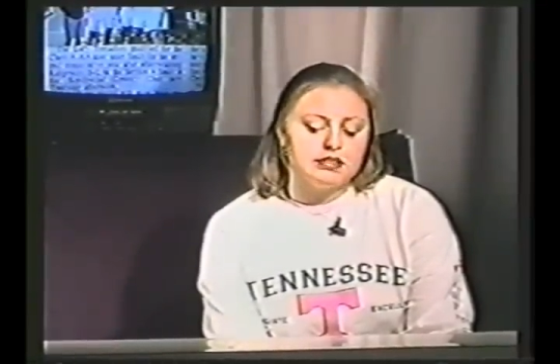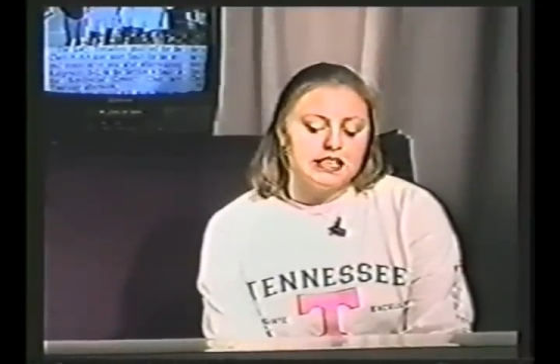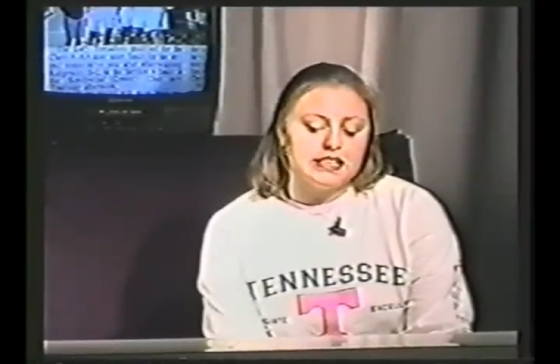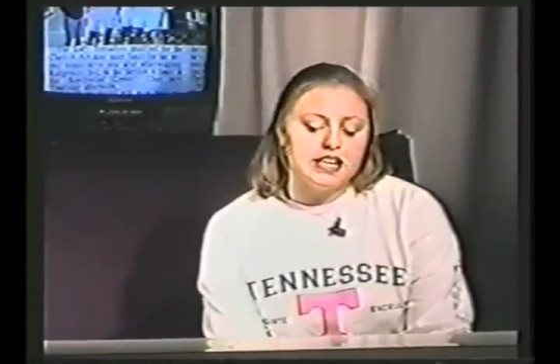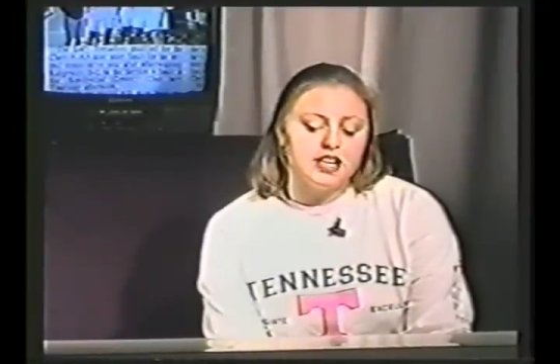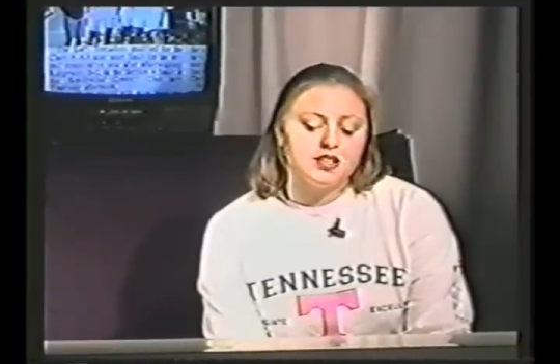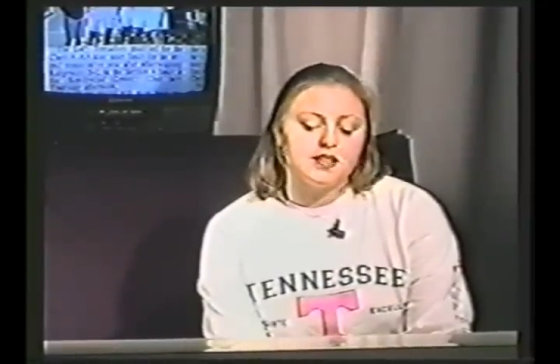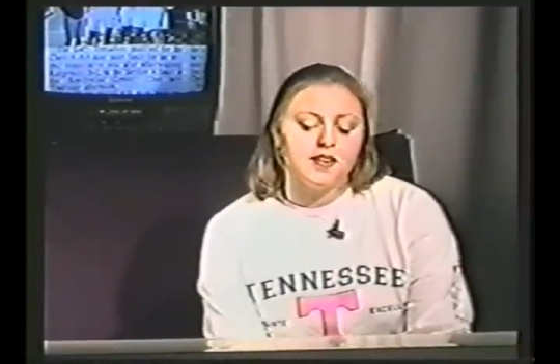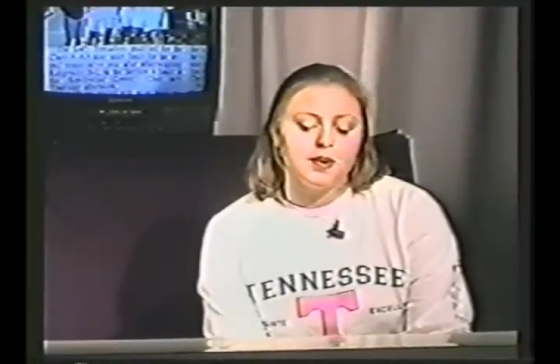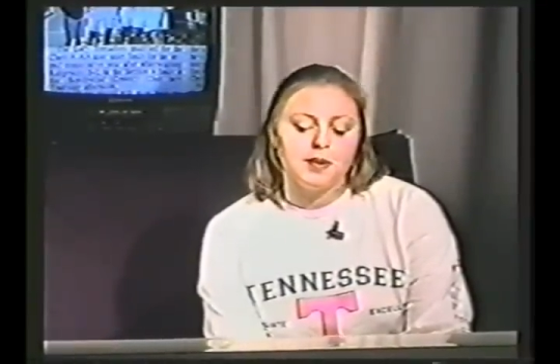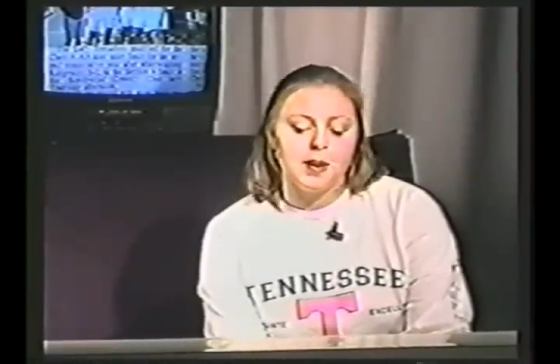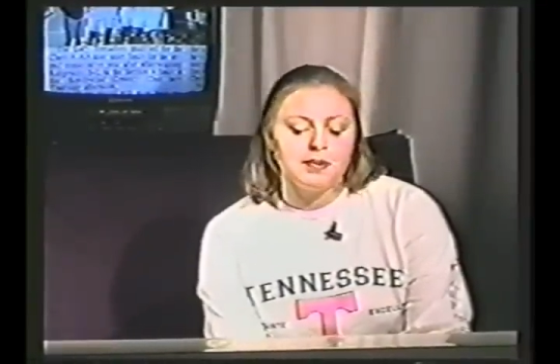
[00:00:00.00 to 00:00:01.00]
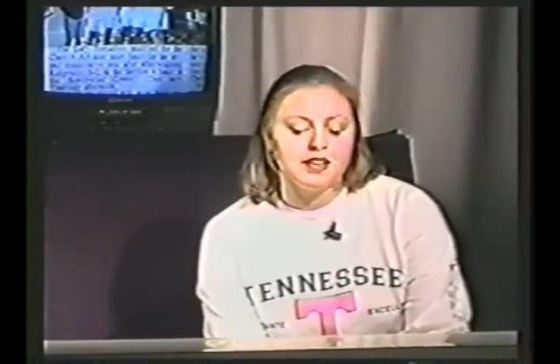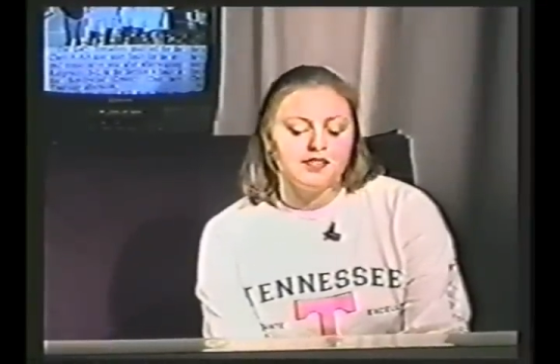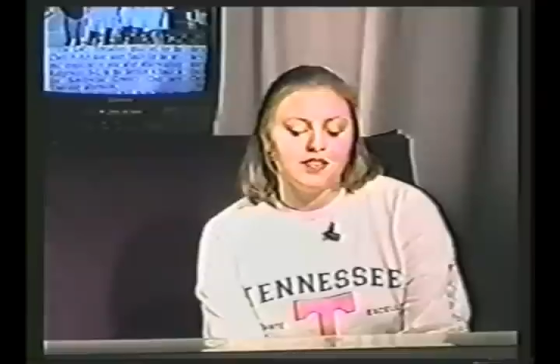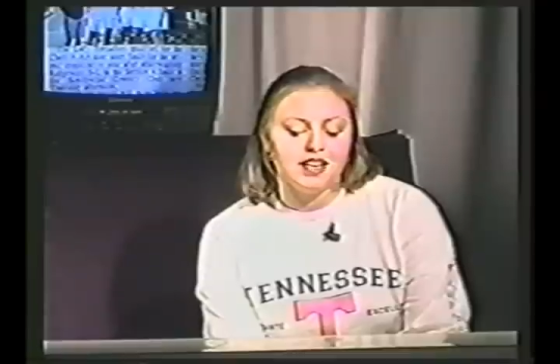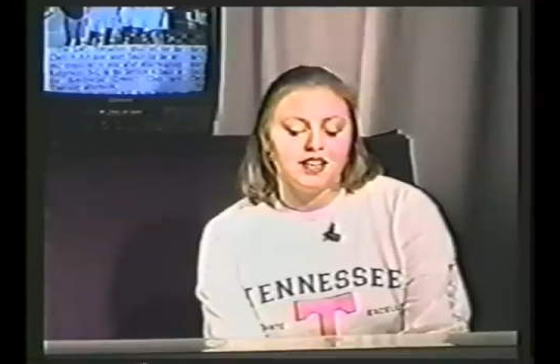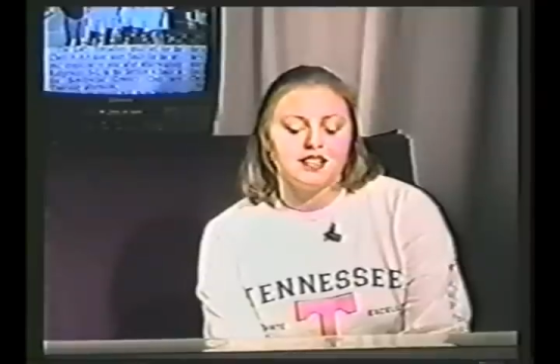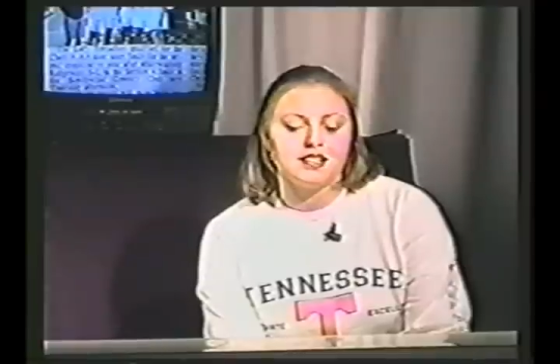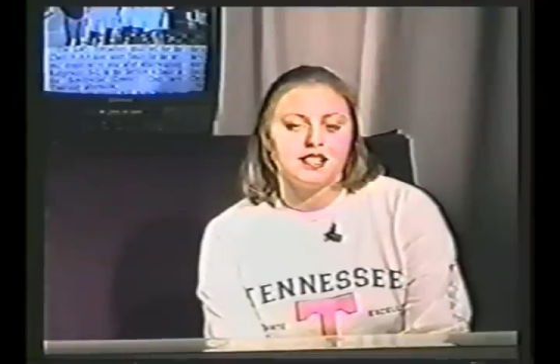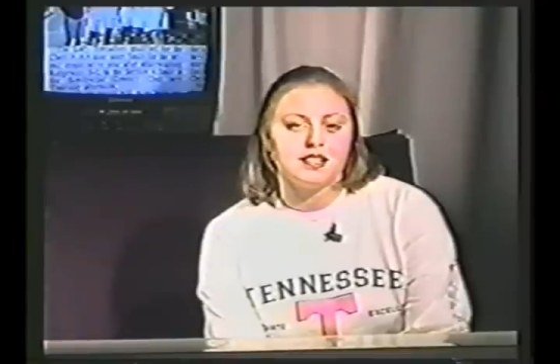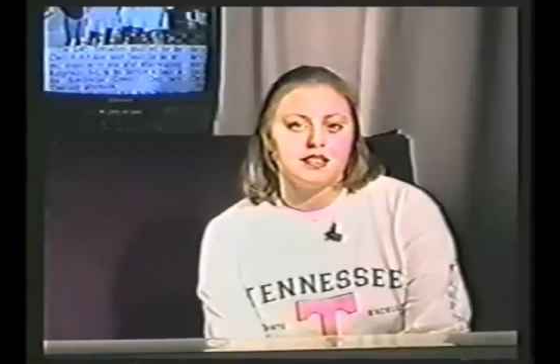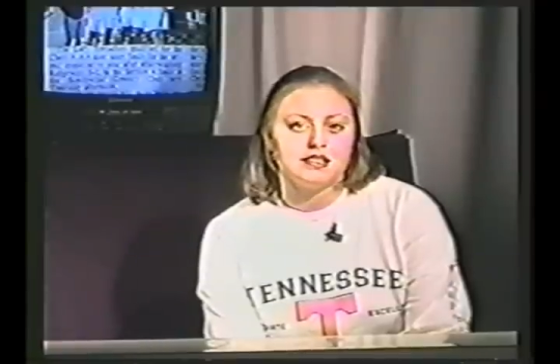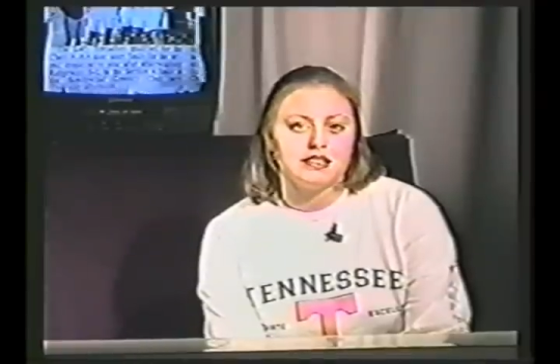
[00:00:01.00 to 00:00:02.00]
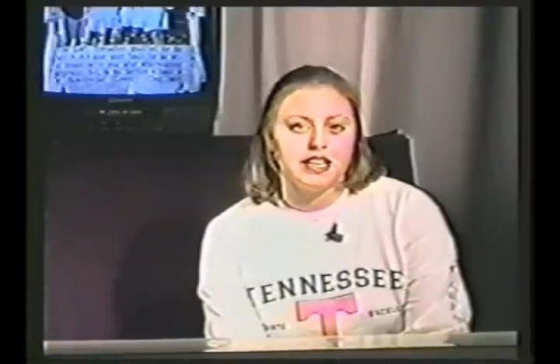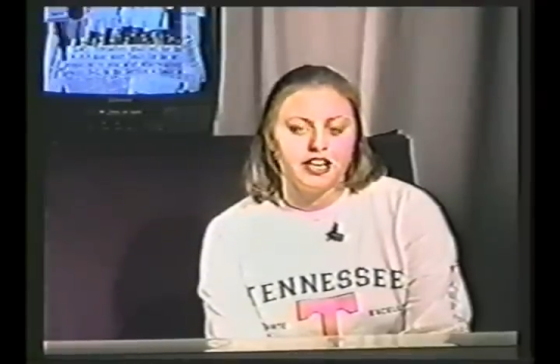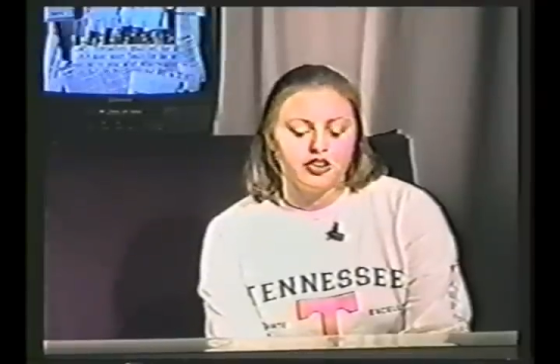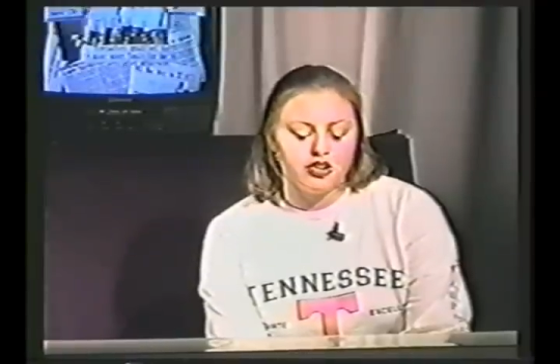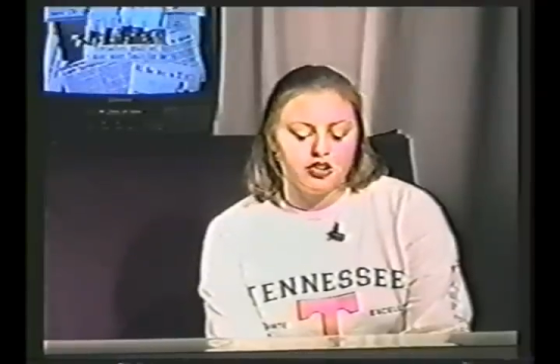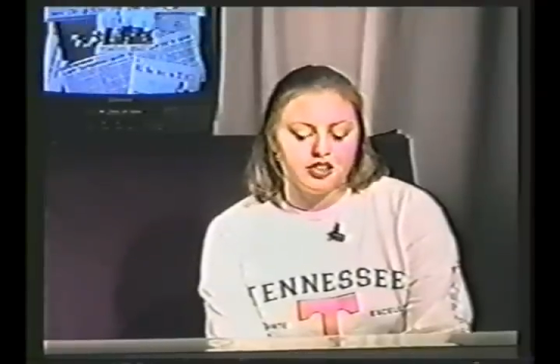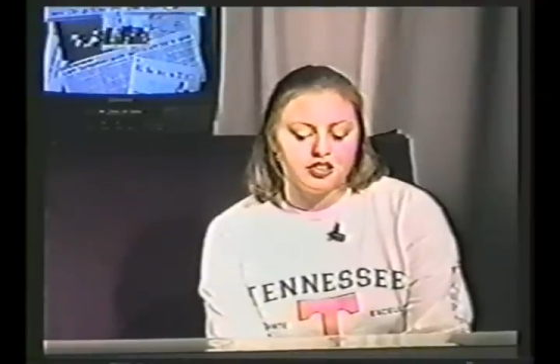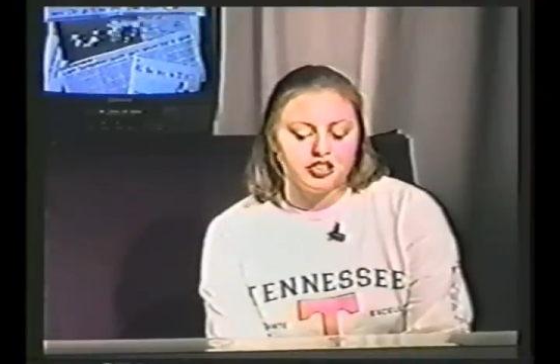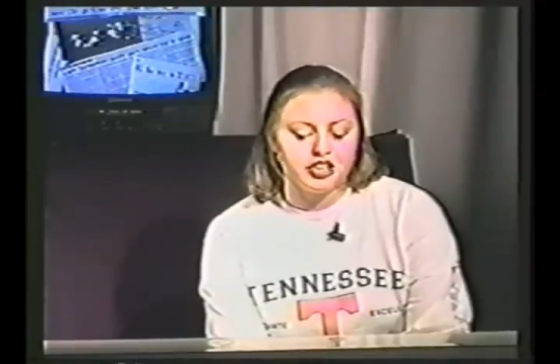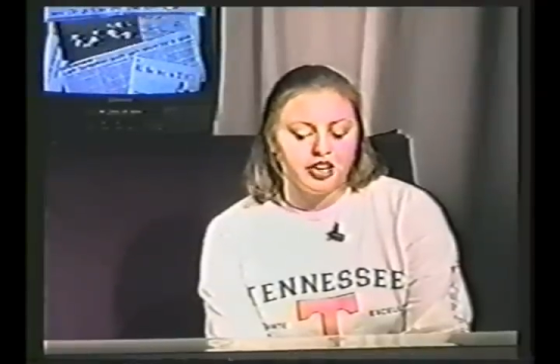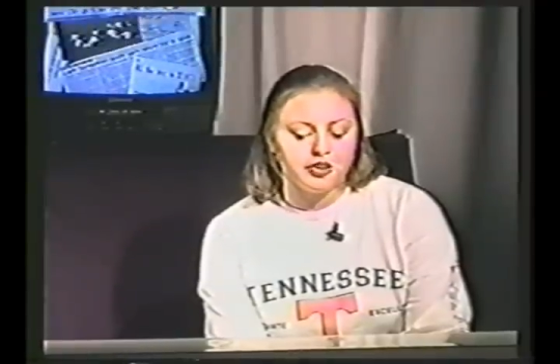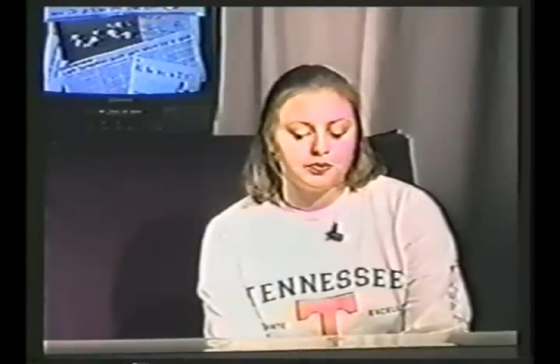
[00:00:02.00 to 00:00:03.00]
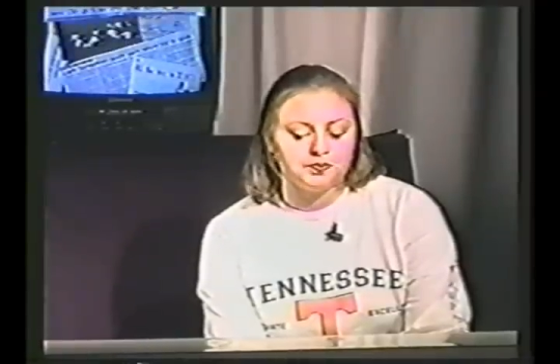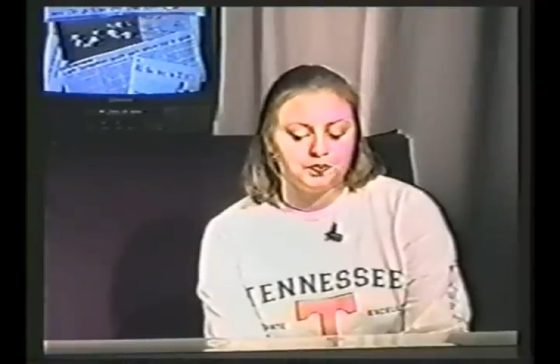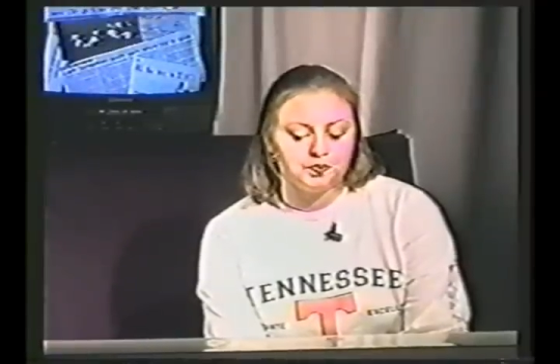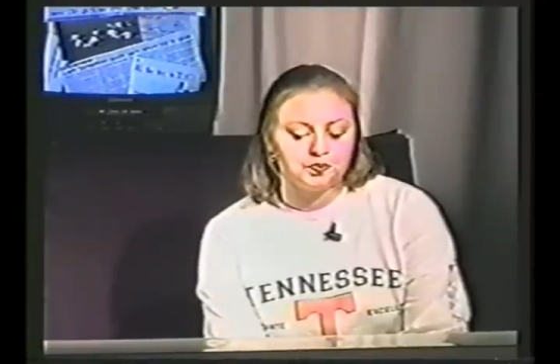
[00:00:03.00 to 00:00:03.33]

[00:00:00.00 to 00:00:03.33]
details of upcoming events later on in the show.